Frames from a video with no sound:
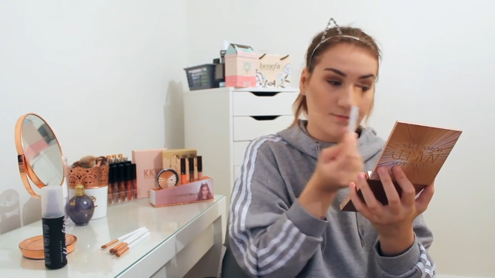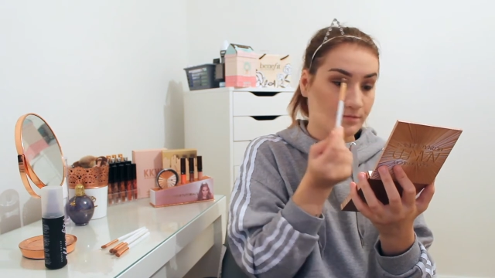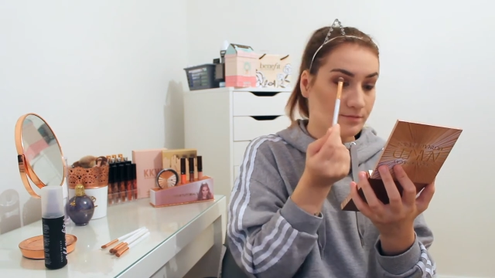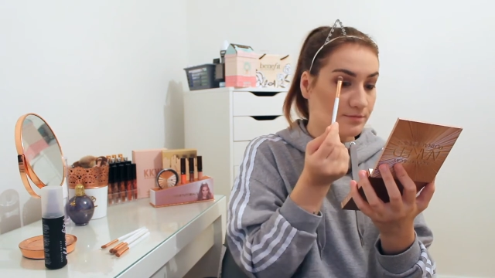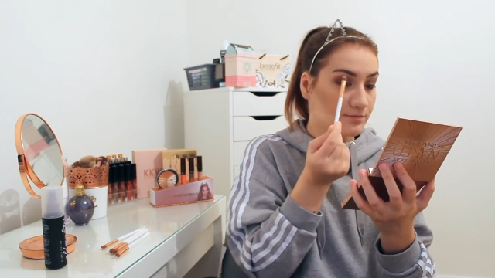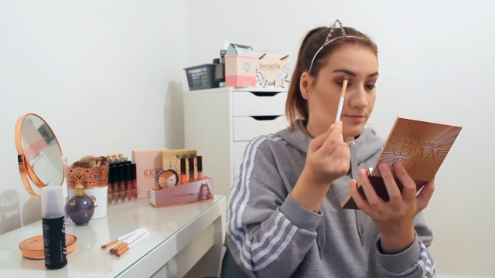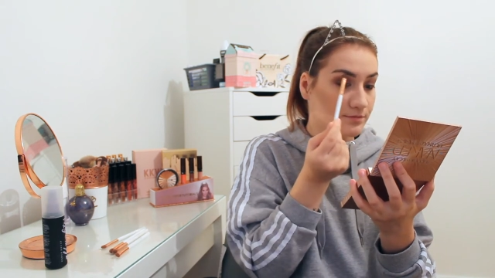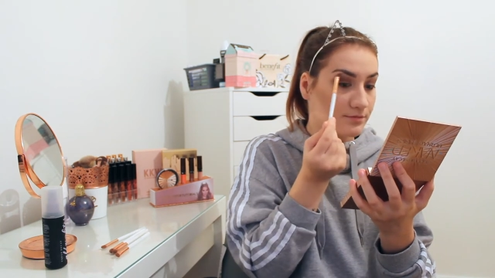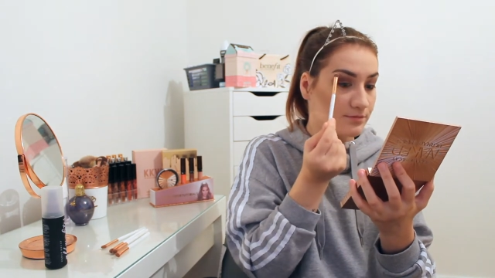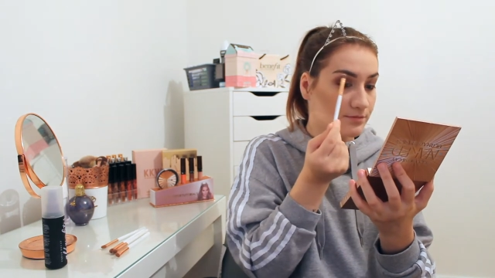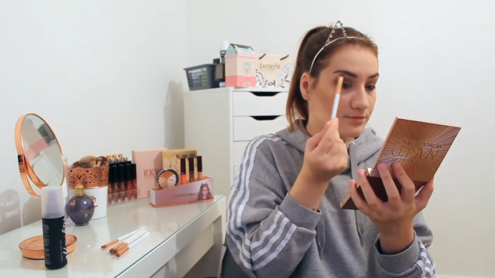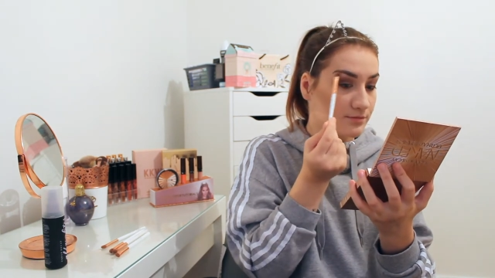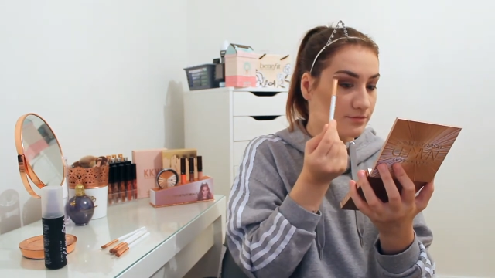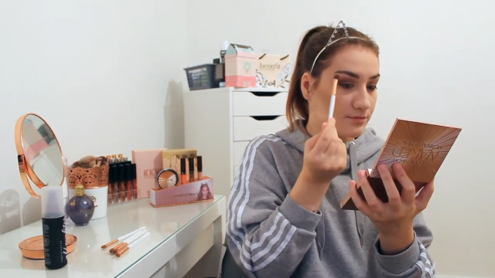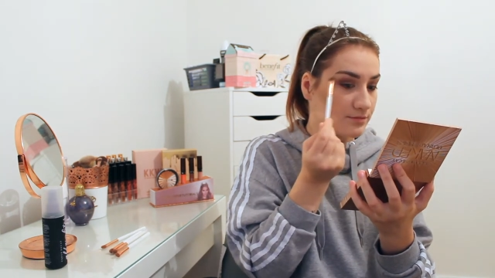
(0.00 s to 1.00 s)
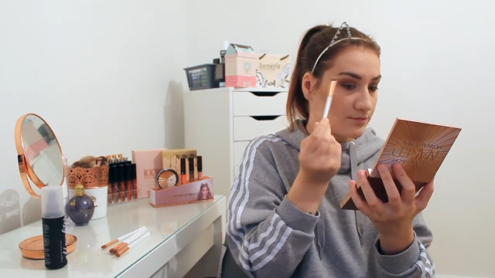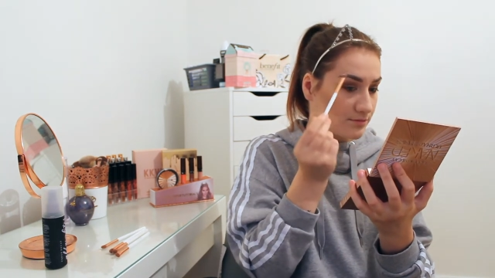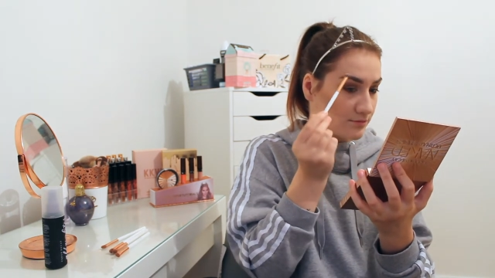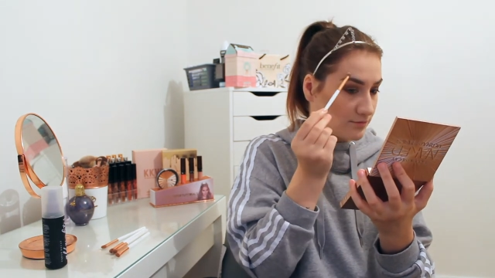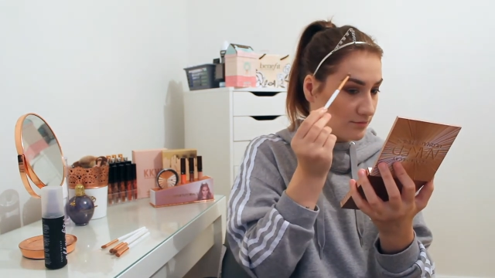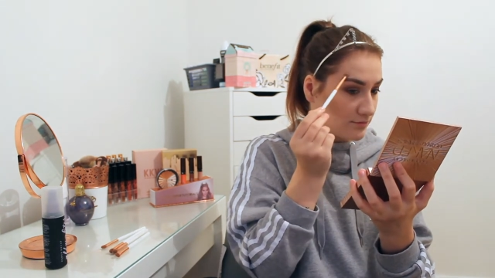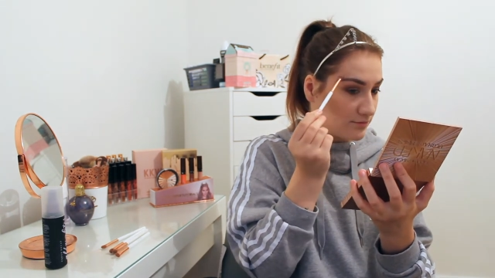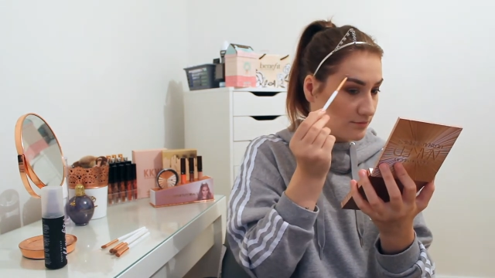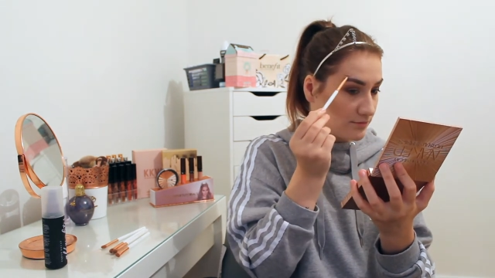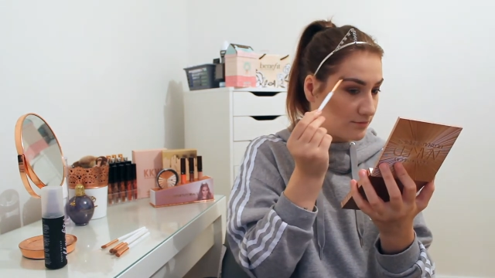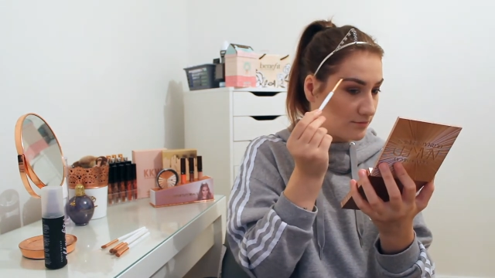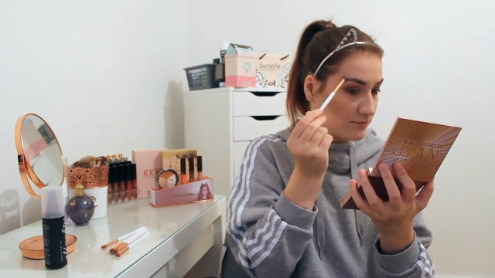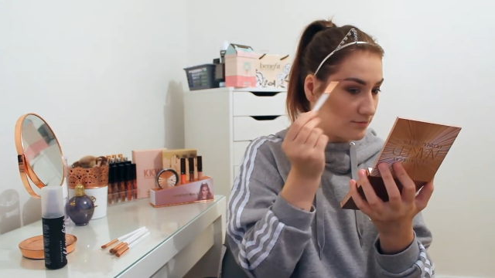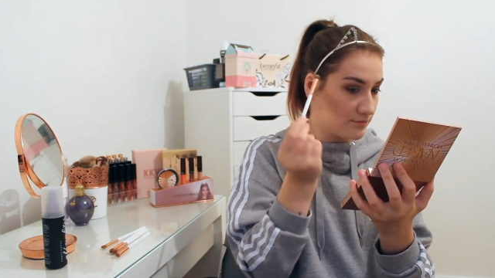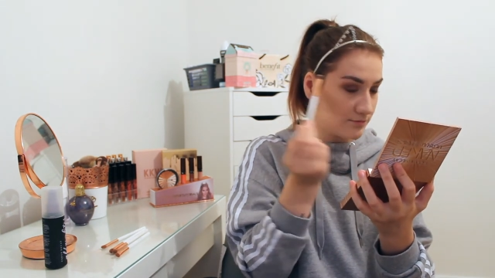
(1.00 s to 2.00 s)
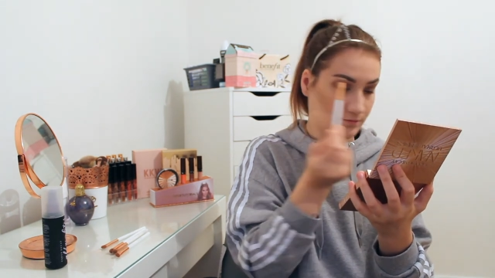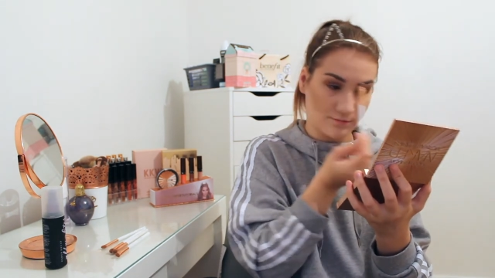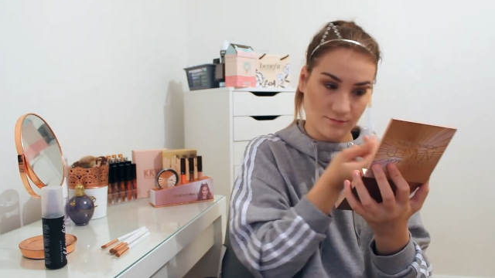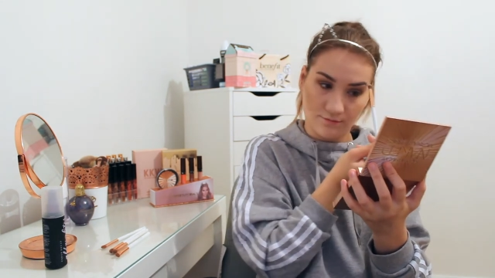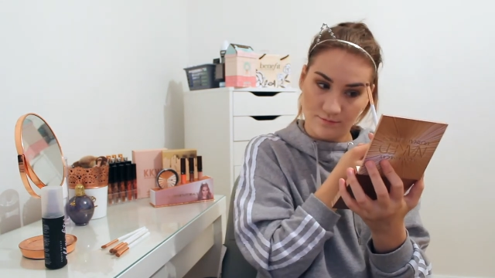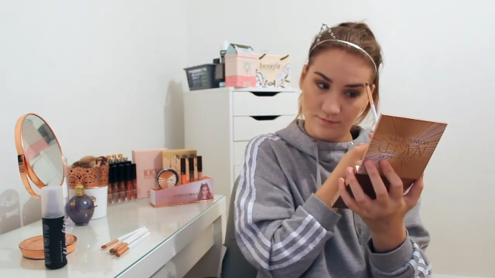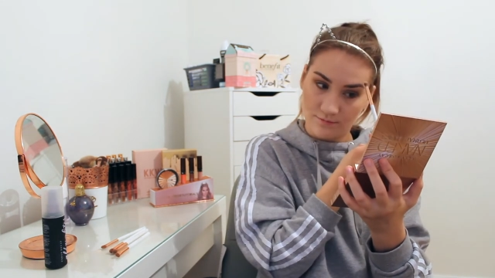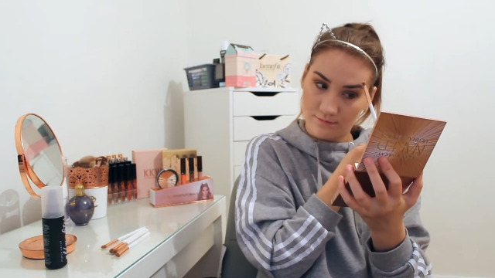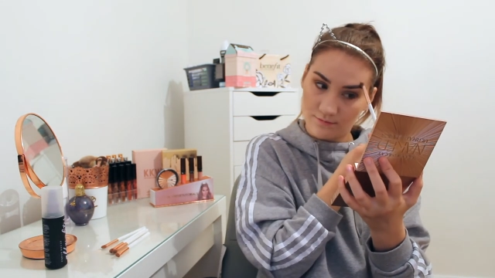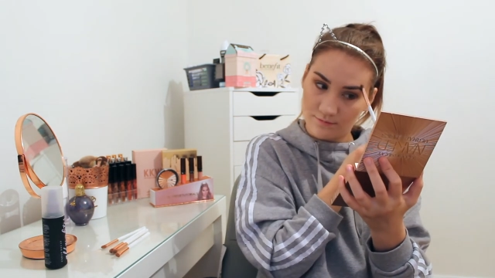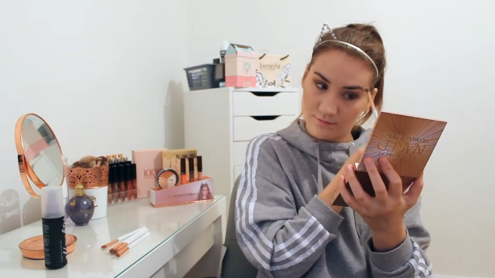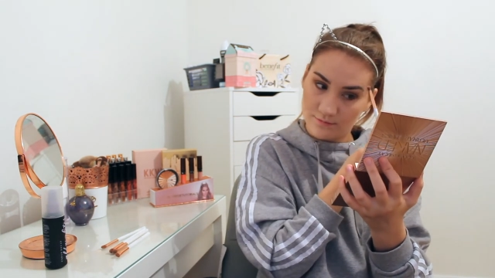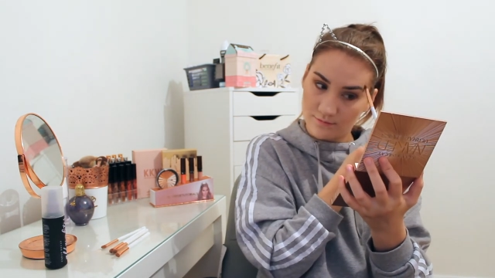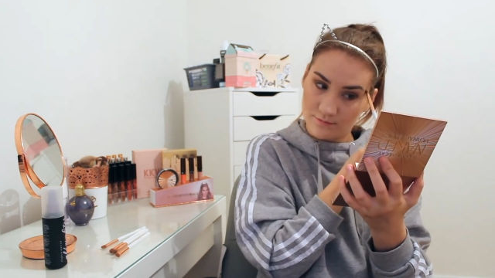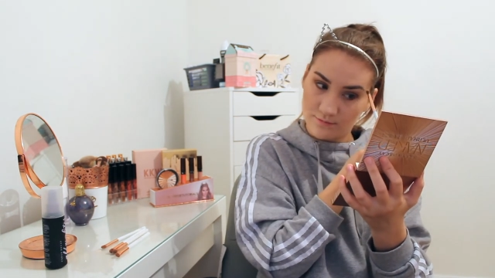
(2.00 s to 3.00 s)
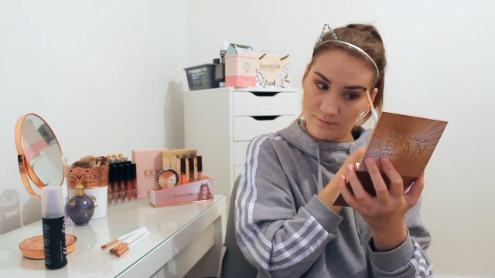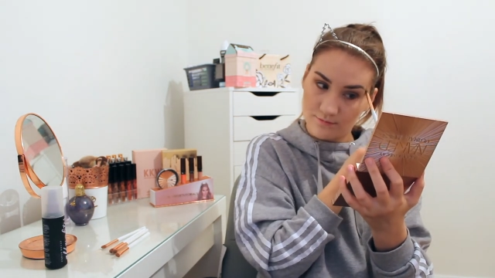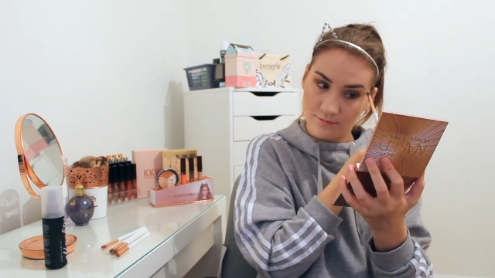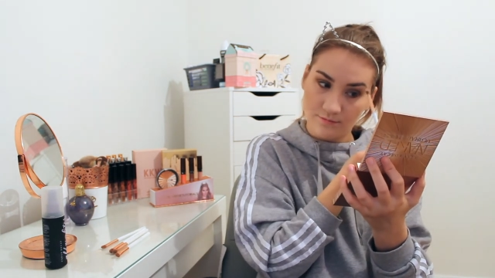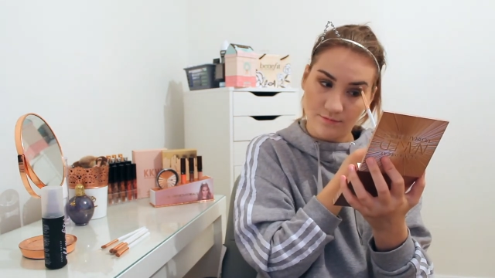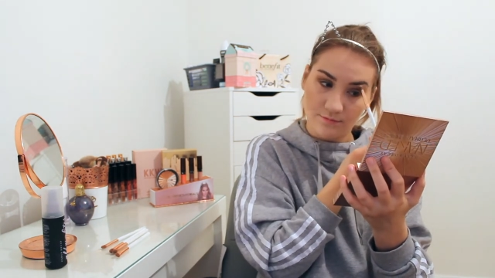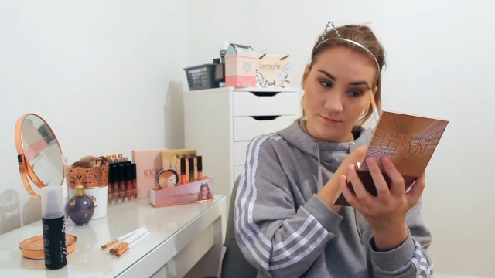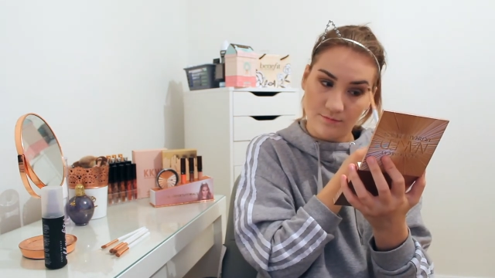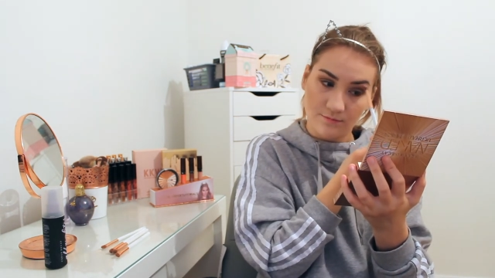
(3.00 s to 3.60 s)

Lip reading: Nothing is said.